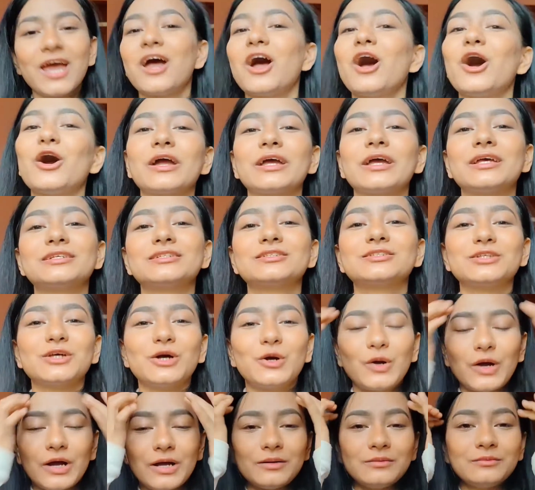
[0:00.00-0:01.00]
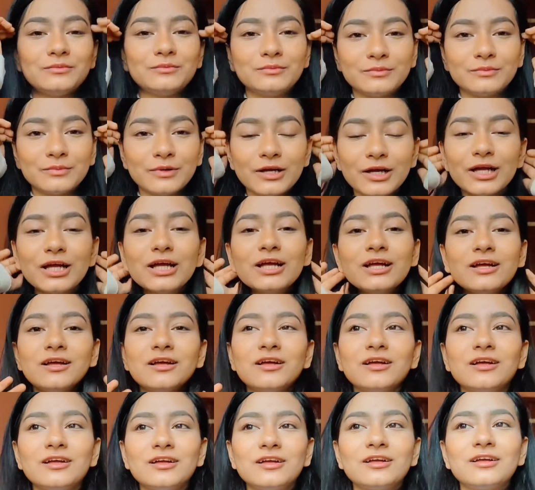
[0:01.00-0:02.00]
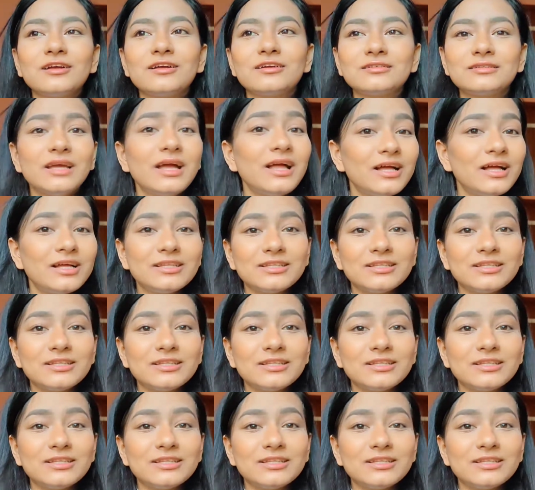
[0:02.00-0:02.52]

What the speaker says: Okay, so yeah,